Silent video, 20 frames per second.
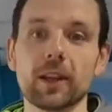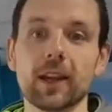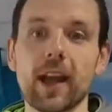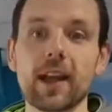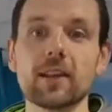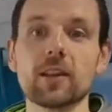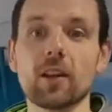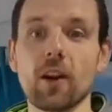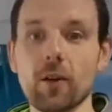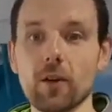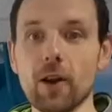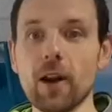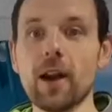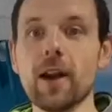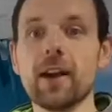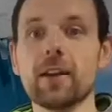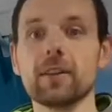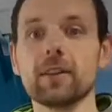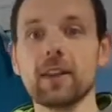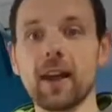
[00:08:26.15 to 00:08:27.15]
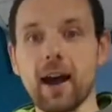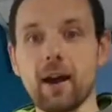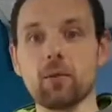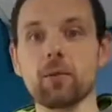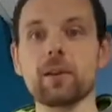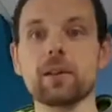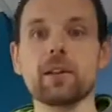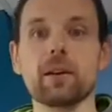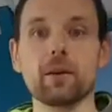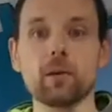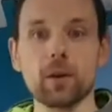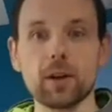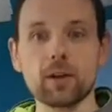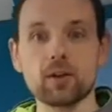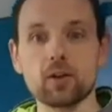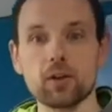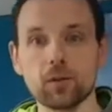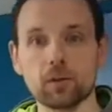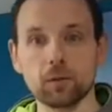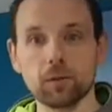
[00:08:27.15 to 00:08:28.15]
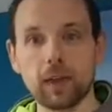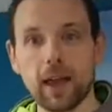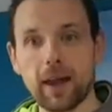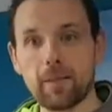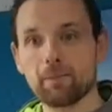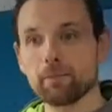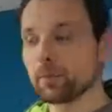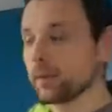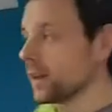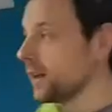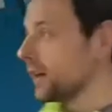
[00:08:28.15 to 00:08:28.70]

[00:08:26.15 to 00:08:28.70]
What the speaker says: Okay, so that will be something we'll introduce from there.